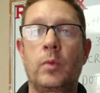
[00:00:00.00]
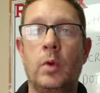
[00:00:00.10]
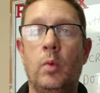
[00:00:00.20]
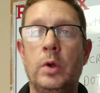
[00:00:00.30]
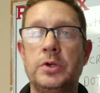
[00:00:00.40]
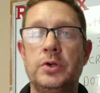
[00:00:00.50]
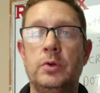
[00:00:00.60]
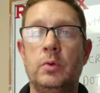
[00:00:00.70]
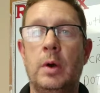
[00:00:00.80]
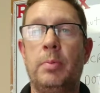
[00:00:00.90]
once
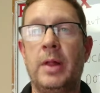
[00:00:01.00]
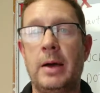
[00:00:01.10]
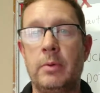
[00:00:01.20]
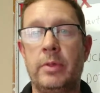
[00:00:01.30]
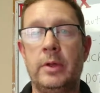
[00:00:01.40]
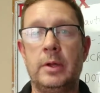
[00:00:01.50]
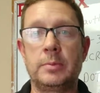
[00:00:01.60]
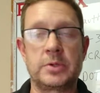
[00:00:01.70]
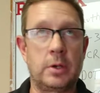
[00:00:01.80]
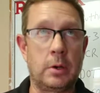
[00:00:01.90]
you apply with them.
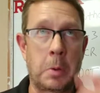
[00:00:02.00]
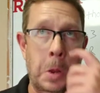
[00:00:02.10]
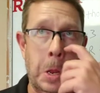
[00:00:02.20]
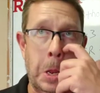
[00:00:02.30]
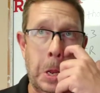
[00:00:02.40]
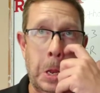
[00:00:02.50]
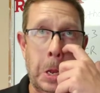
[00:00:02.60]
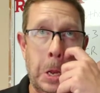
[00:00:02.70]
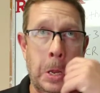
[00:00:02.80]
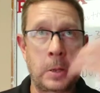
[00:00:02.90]
So,
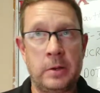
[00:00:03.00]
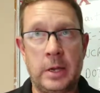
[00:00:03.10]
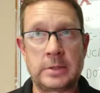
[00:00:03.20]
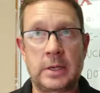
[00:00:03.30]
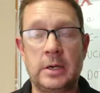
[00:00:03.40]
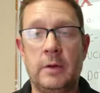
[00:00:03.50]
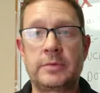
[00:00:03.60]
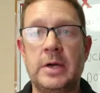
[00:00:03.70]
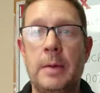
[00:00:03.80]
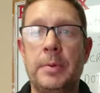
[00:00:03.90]
not to get off
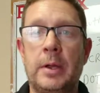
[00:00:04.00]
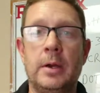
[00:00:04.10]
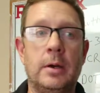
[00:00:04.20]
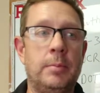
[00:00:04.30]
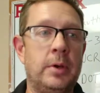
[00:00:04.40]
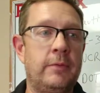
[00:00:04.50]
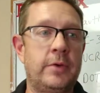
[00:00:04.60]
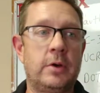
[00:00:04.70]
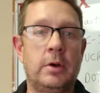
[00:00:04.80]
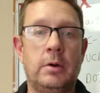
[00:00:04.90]
topic here, but if
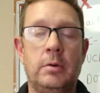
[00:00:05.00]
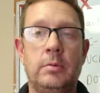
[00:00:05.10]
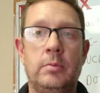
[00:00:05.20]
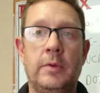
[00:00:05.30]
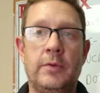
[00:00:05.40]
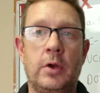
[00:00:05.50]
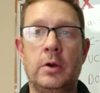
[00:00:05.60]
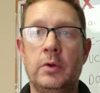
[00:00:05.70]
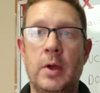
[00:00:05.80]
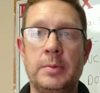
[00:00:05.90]
you're
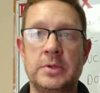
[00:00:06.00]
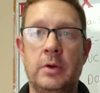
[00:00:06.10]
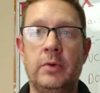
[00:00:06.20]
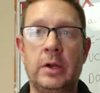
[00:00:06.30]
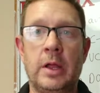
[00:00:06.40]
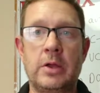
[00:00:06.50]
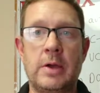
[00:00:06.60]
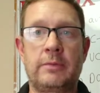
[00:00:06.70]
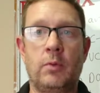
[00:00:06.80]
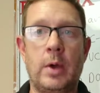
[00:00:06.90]
going to do Amazon Relay, you
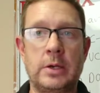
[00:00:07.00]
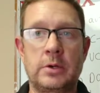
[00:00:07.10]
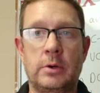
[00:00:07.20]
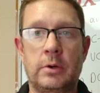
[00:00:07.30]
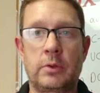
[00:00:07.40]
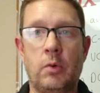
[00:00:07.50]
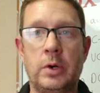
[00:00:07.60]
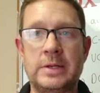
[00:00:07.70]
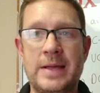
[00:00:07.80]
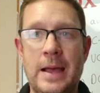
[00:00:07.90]
have to wait till your
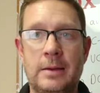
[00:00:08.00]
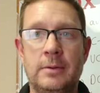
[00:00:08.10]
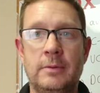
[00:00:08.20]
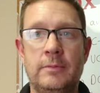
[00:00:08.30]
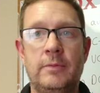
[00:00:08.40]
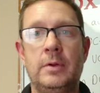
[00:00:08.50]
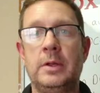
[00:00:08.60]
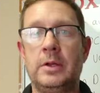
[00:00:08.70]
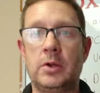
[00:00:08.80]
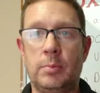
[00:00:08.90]
authority is active,
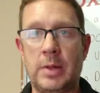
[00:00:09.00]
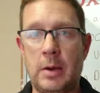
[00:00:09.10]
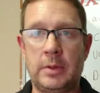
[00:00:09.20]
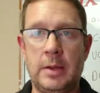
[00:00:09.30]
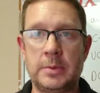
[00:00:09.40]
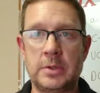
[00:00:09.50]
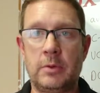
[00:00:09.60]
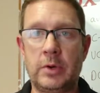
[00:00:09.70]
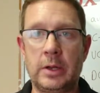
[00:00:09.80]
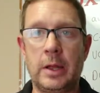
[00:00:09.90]
and then you apply with
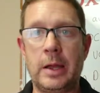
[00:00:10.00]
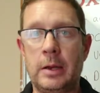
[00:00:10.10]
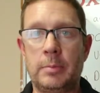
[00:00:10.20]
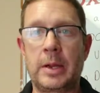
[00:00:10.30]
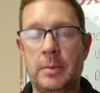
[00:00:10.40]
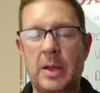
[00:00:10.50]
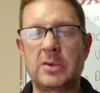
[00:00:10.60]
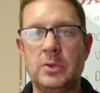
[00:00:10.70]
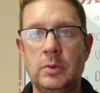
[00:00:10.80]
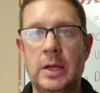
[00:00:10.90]
Amazon Relay. It takes
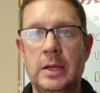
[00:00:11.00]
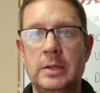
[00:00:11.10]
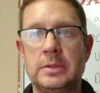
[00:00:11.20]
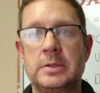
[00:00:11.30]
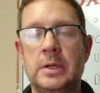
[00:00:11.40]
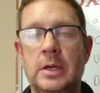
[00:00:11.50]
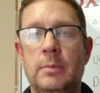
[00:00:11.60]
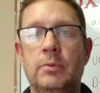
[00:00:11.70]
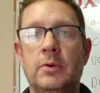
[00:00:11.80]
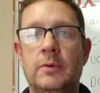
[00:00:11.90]
about 2 days to get
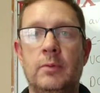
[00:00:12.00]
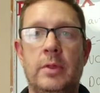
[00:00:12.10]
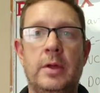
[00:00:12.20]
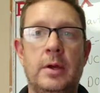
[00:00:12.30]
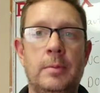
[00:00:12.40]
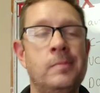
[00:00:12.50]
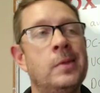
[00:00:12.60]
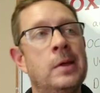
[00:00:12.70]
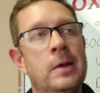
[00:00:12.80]
approved with them,